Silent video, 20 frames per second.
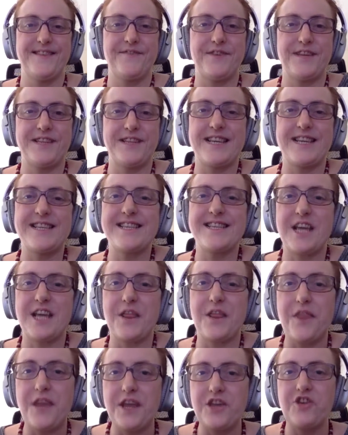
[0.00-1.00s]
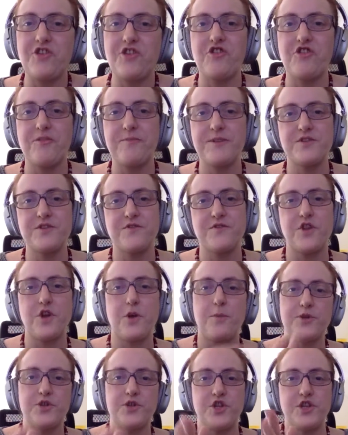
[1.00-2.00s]
Fantastic. And thank you so much for the
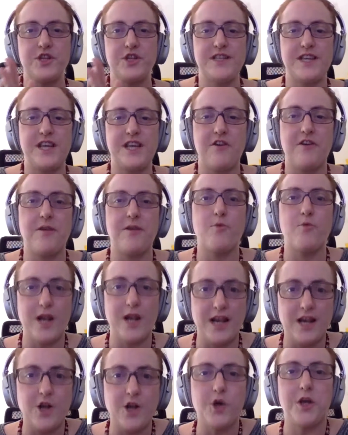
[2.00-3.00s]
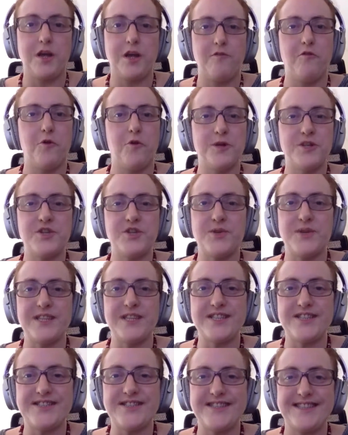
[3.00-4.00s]
opportunity, Karen. I'm really looking forward to
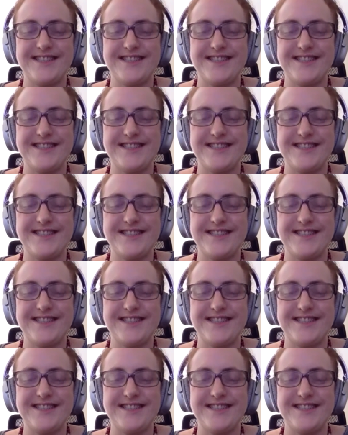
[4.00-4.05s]
it.